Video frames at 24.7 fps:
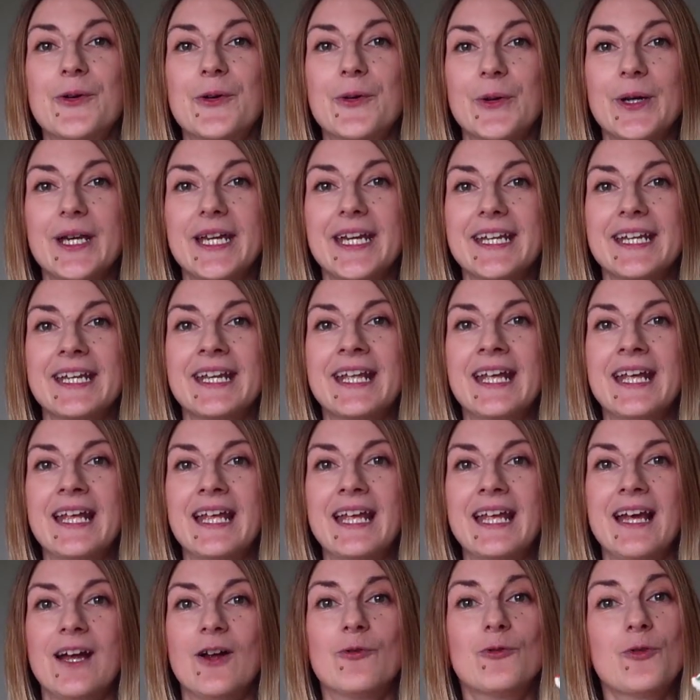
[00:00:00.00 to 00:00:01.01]
green
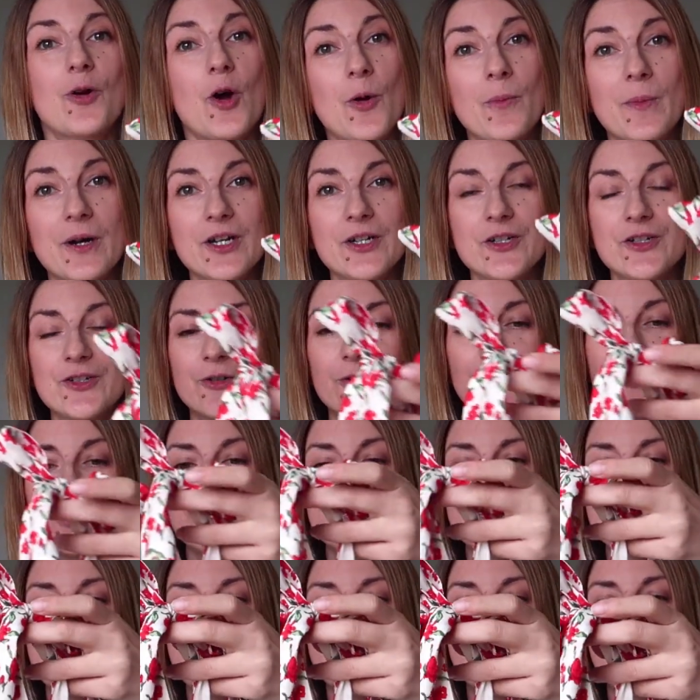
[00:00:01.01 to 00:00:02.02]
Roma
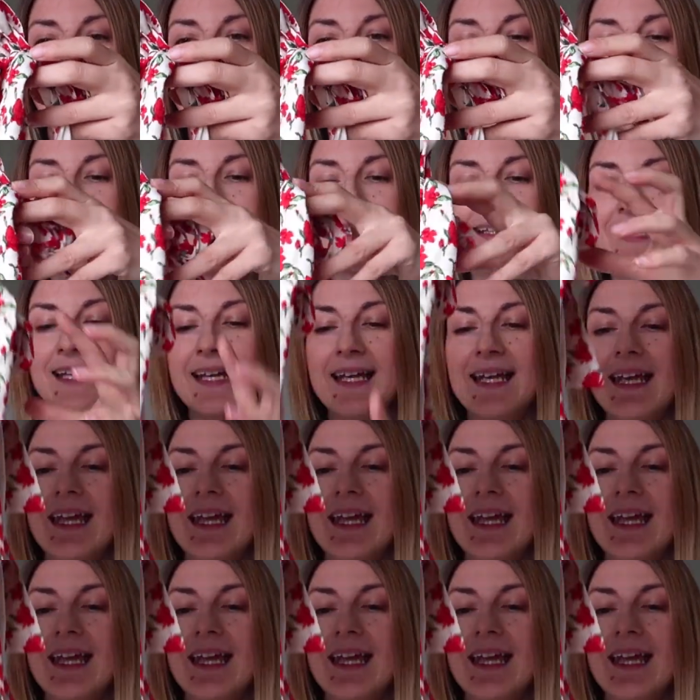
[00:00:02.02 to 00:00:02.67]
shorts I got.